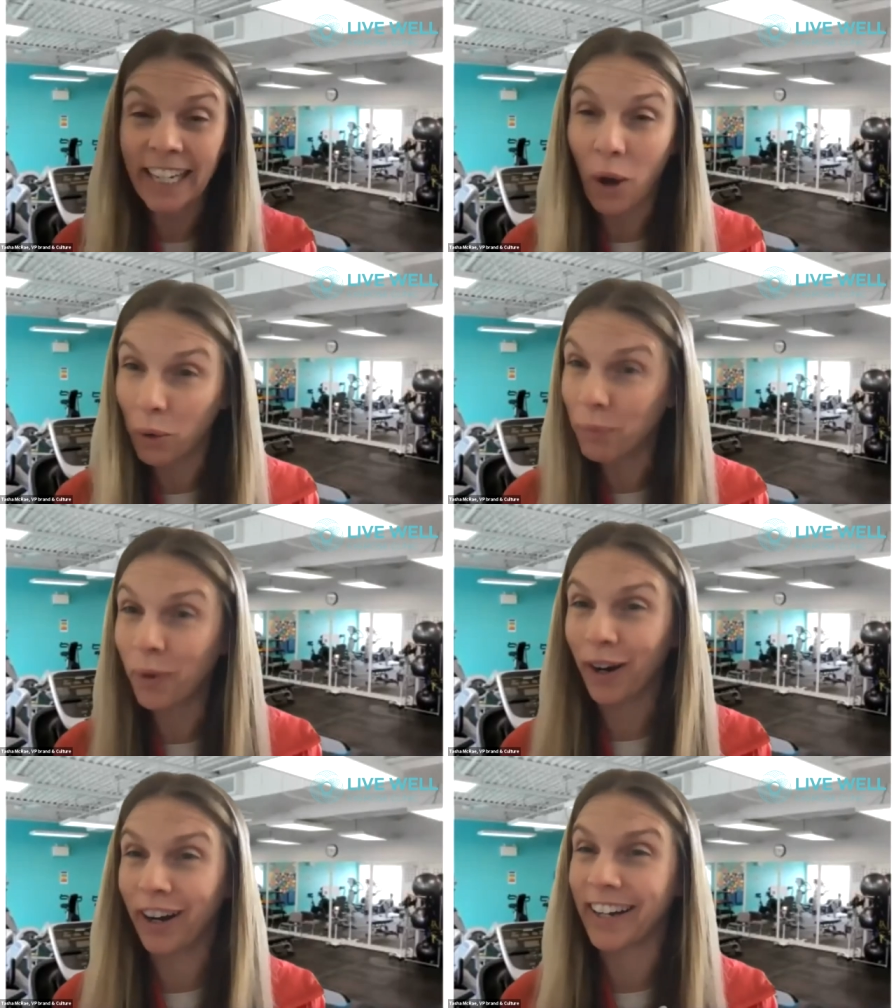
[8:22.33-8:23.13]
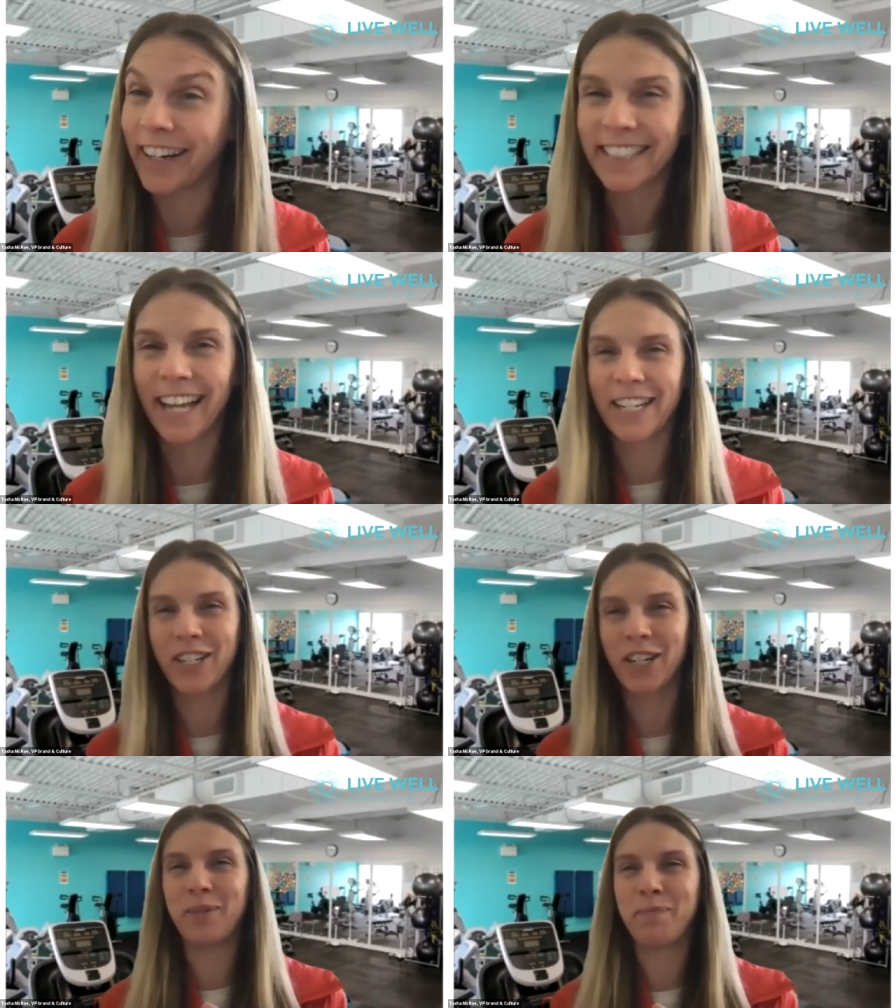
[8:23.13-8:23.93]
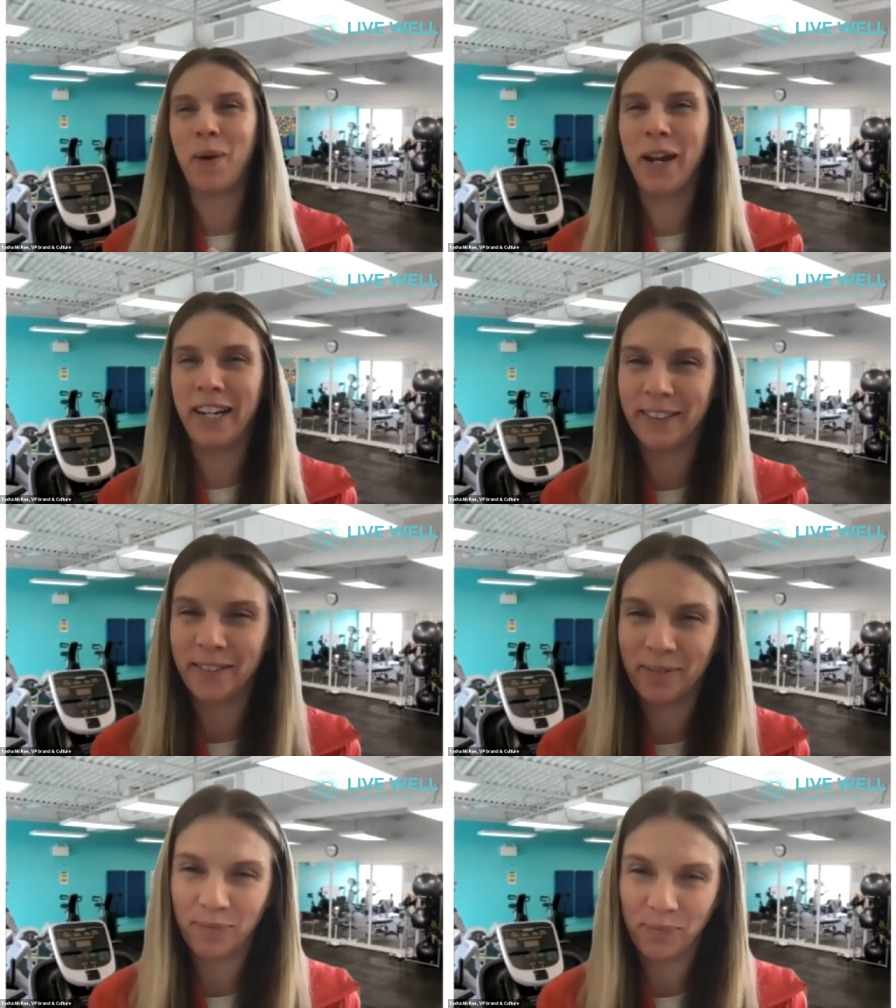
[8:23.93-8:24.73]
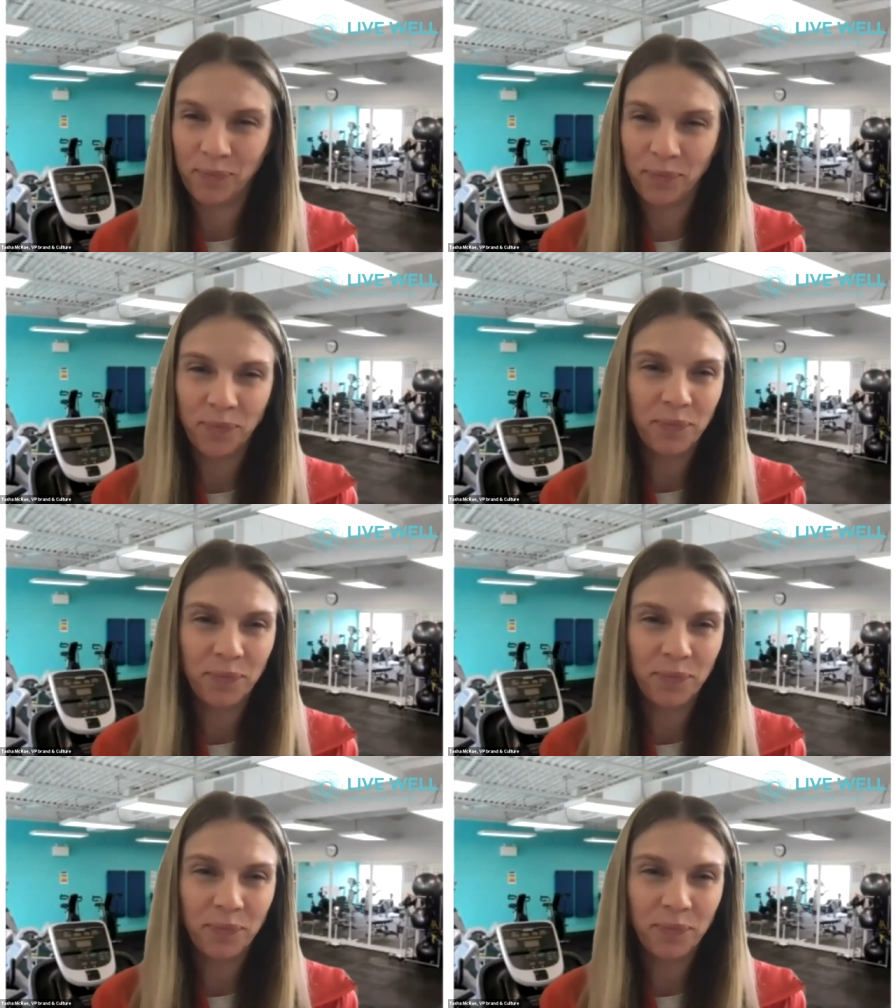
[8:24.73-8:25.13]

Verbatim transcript: homework. Such a good point. That